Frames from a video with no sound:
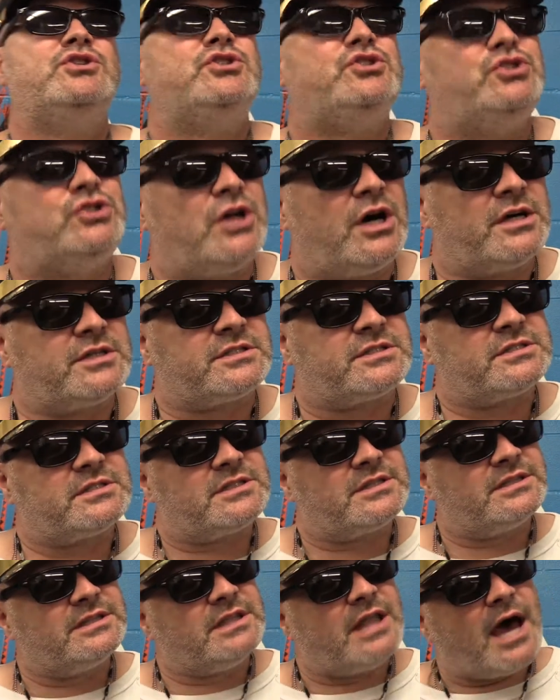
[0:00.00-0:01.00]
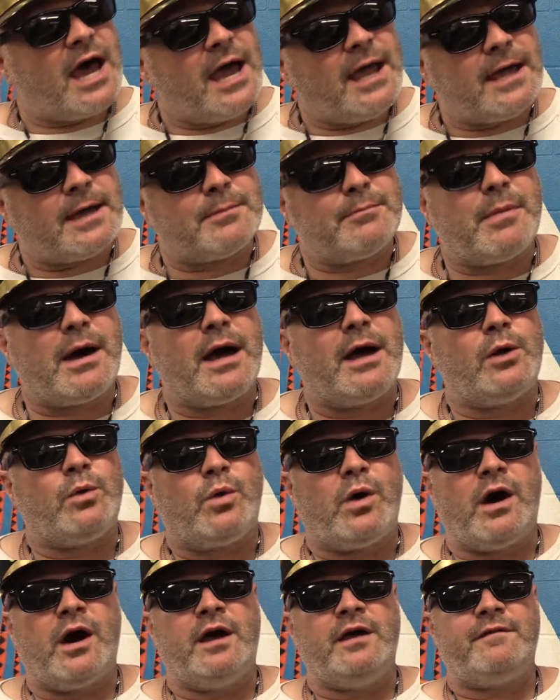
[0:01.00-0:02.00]
Just like my
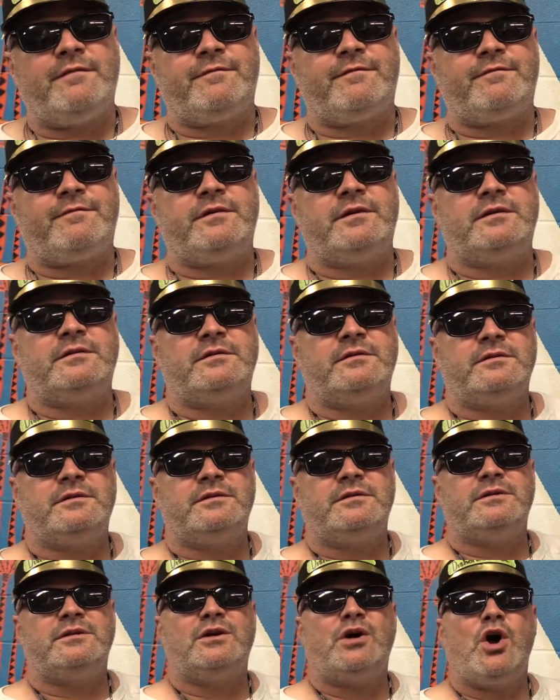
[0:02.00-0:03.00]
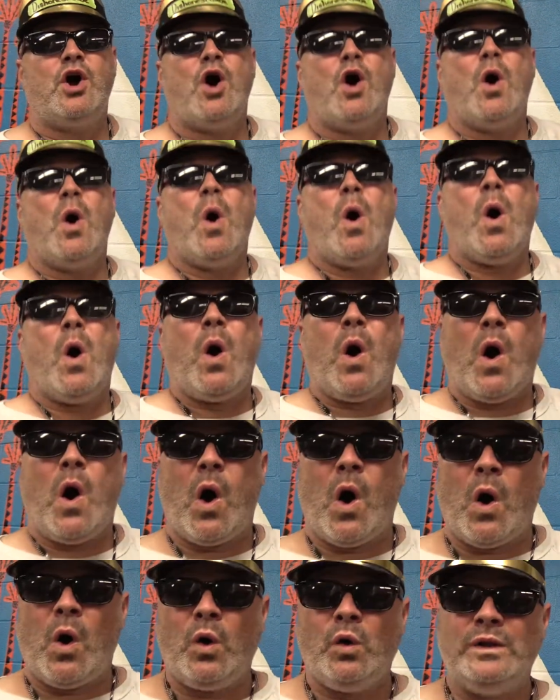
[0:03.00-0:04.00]
wife.
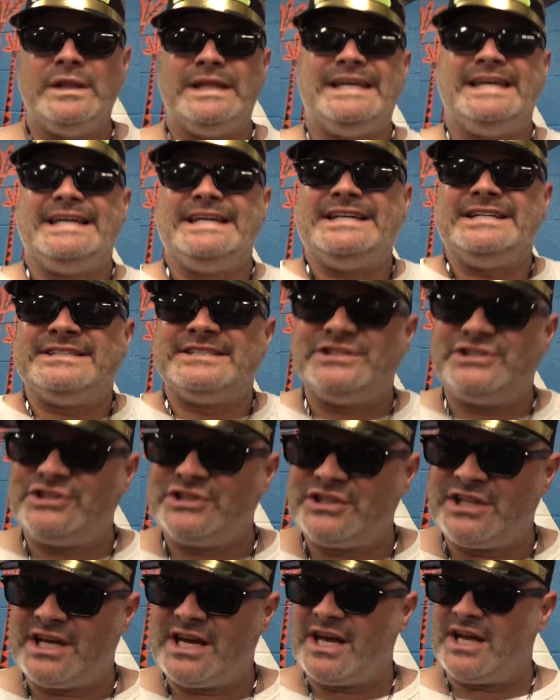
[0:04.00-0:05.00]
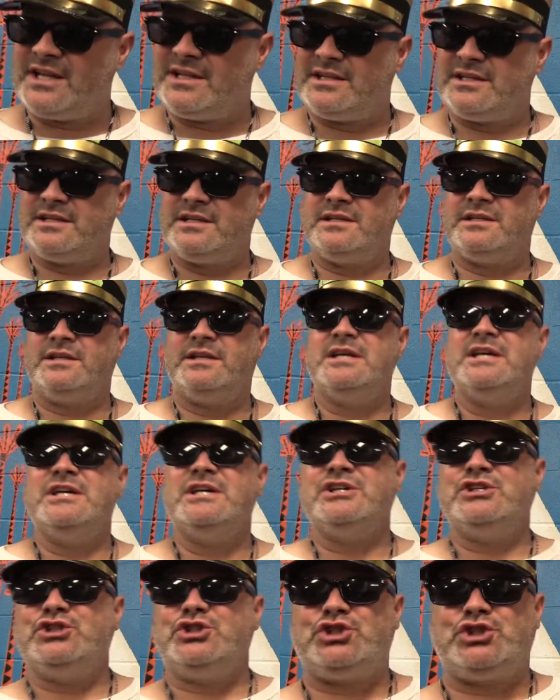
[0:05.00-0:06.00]
Holy shit,
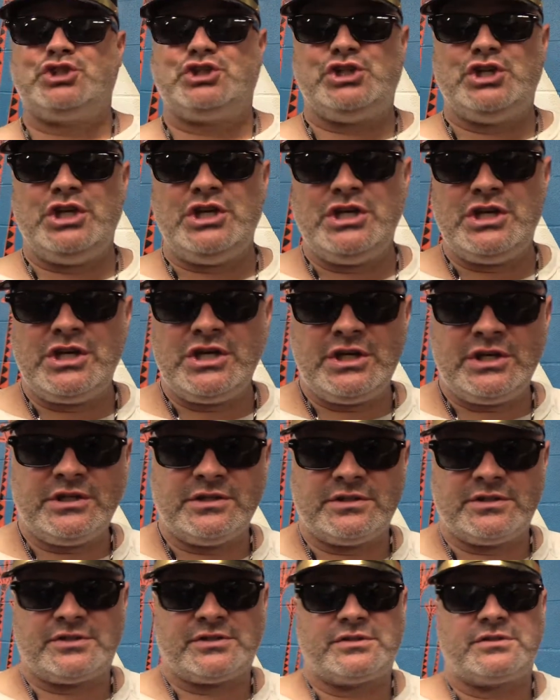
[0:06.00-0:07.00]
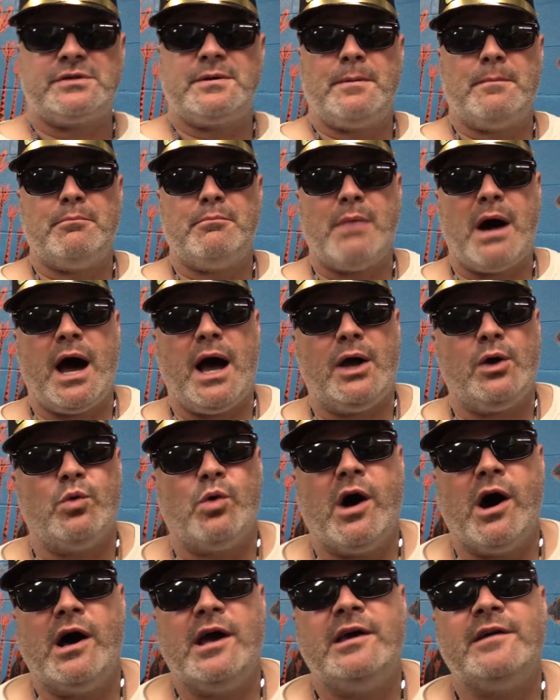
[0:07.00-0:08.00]
she is my
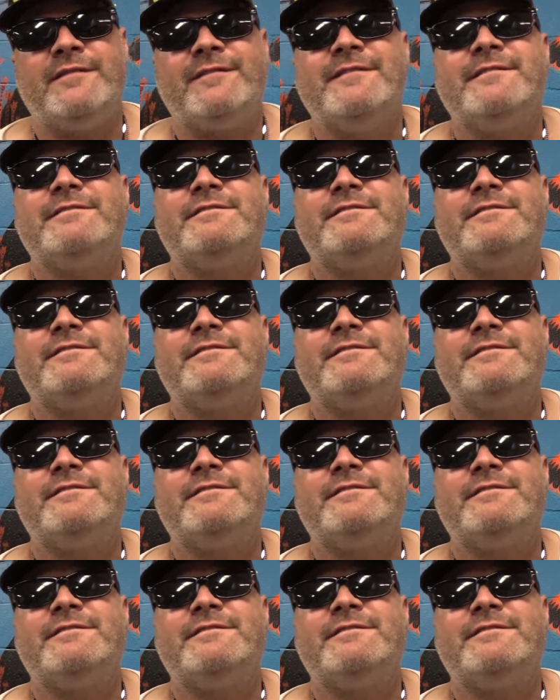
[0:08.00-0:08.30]
wife.